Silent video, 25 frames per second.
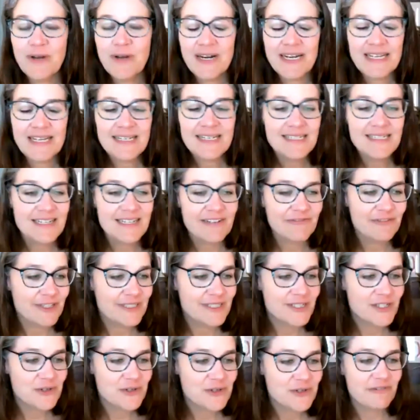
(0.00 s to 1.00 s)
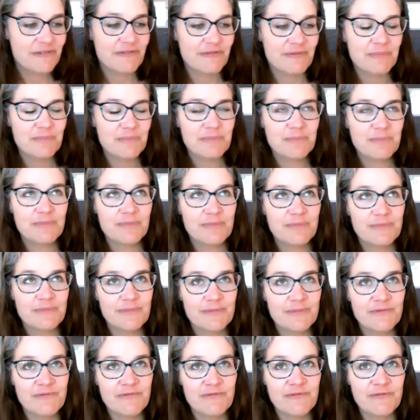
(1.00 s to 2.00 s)
what a different sort of
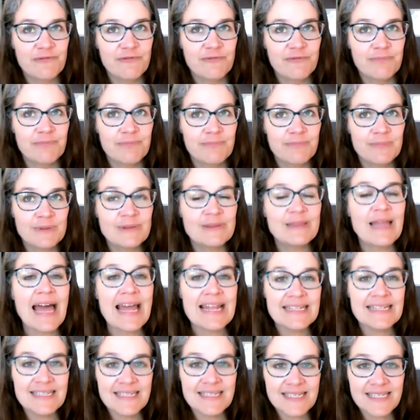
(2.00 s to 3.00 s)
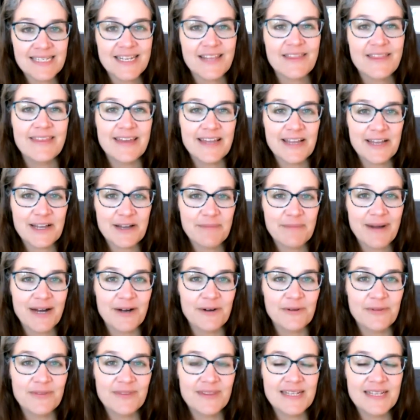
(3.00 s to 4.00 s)
lens to think
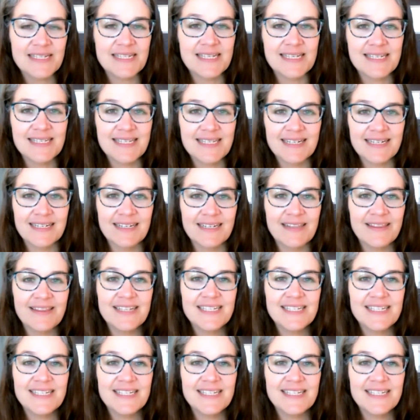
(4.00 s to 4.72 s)
about this is a